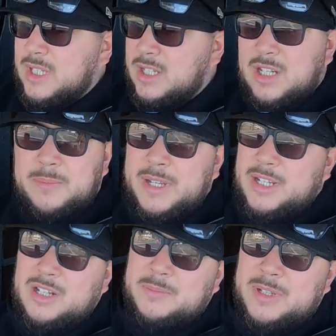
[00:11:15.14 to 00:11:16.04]
it could have
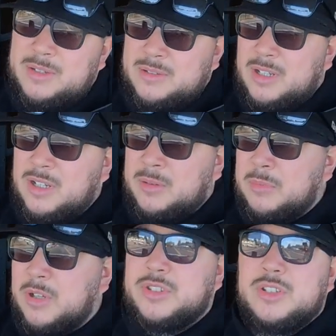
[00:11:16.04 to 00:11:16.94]
it could have been a
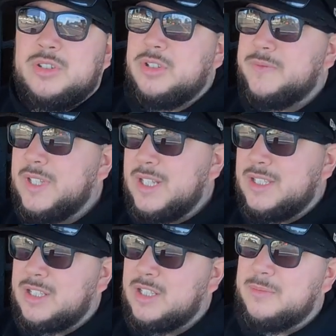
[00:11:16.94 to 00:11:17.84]
multitude of
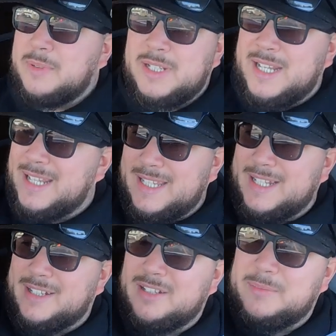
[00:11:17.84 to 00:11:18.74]
things. It could have been
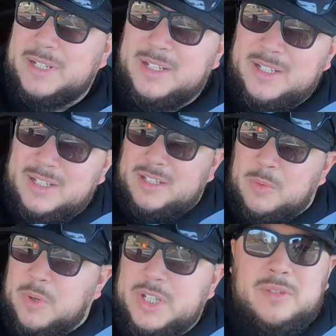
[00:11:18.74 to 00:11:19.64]
anything. It could have been
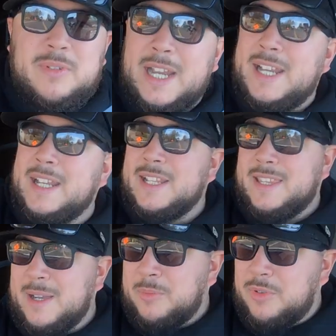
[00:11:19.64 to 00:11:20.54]
it wasn't raining
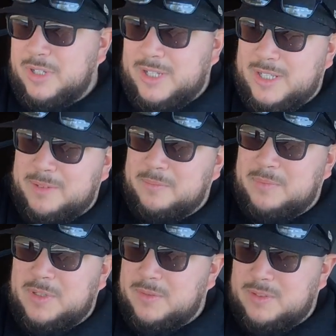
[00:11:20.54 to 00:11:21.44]
in that morning
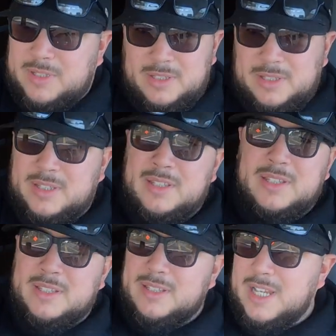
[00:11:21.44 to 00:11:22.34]
and the
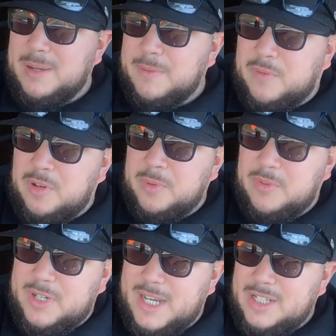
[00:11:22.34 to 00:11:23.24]
day before
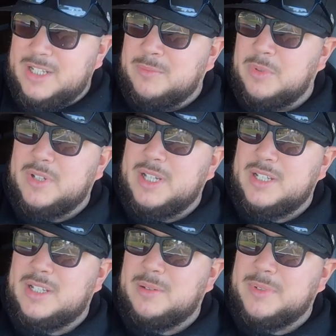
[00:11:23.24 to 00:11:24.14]
we were catching them we were
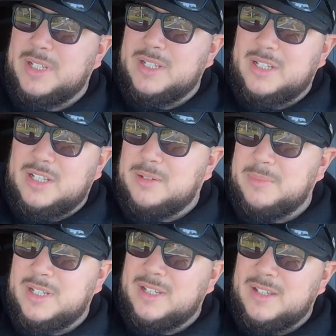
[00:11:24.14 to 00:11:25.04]
getting dumped on. It could
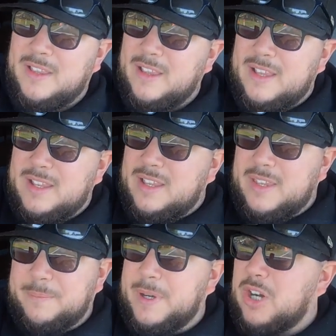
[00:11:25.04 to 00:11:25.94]
have
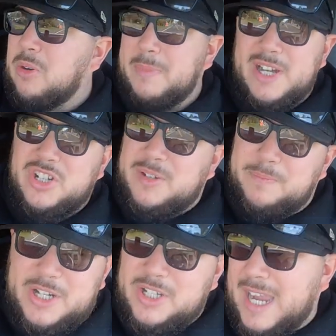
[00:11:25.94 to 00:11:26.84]
been the
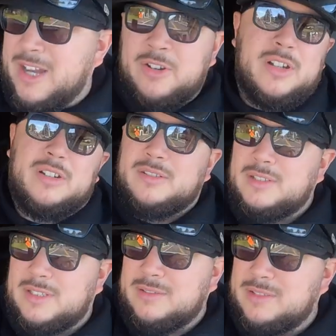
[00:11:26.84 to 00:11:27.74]
barometric pitch. I don't know.
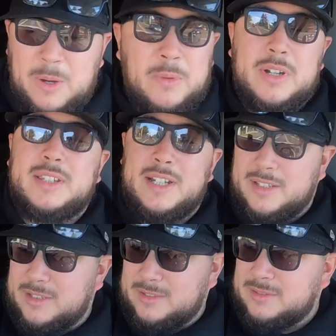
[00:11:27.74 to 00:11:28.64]
They weren't
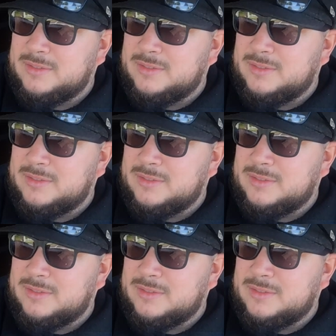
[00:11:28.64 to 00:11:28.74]
there though